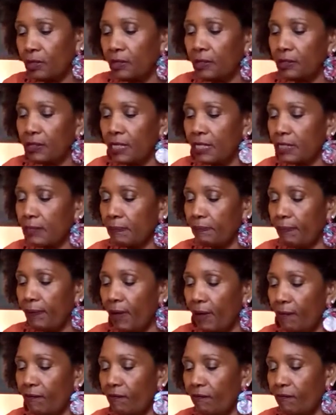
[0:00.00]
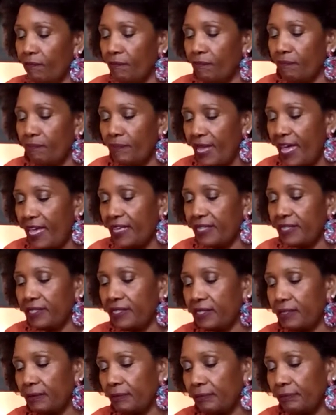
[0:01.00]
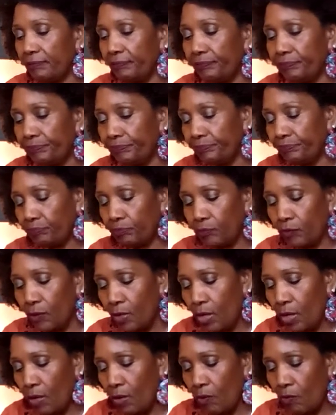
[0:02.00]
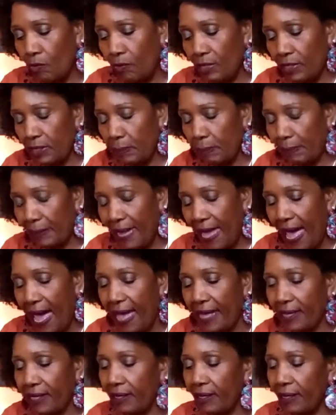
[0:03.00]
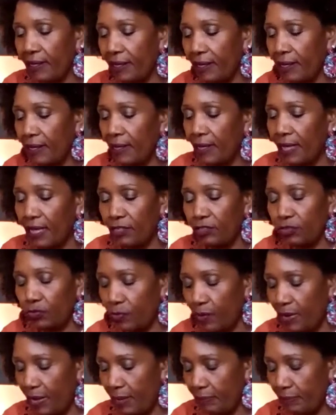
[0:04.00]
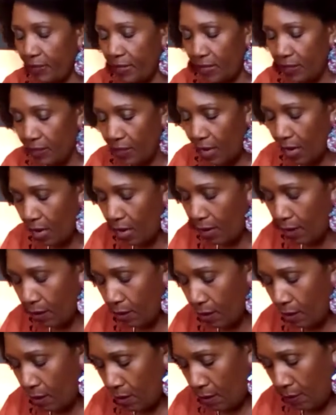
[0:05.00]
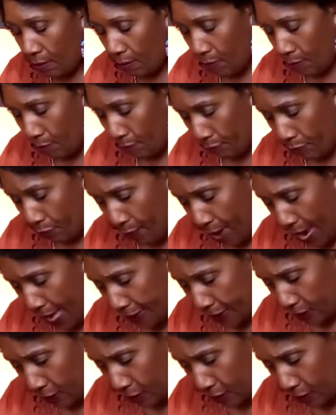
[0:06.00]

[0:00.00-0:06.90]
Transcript: this base, which is black and trimmed in brassy